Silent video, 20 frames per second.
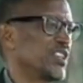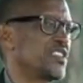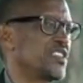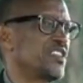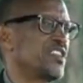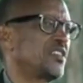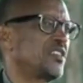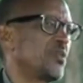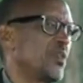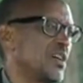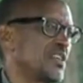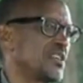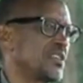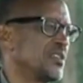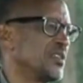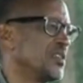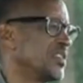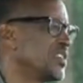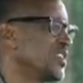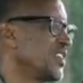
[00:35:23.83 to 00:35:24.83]
First, it
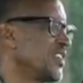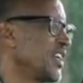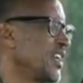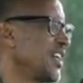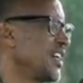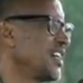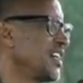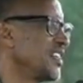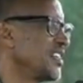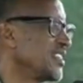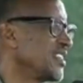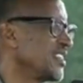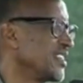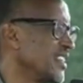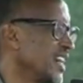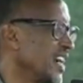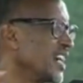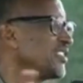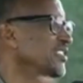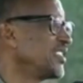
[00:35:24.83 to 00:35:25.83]
was not there.
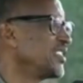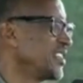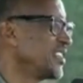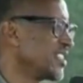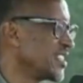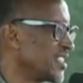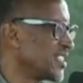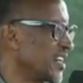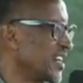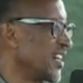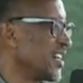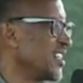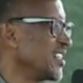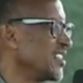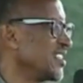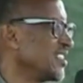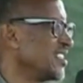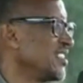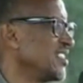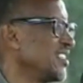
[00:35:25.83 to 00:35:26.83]
Now it is
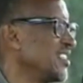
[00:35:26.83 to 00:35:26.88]
there.